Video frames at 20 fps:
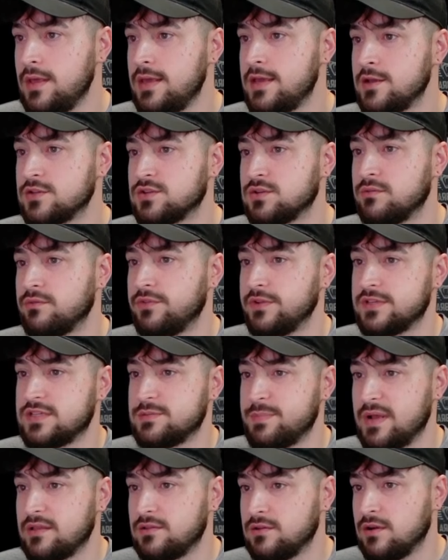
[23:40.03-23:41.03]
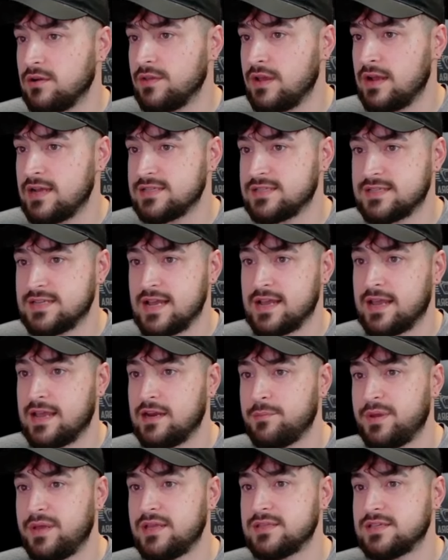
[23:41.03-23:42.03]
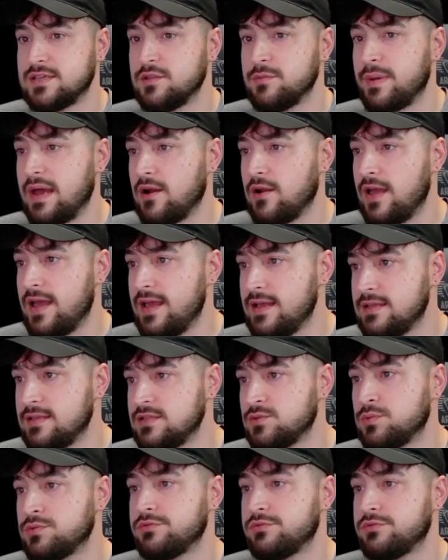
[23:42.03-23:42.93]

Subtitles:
He also inflicts Spectre on the highest attack enemy until the battle ends,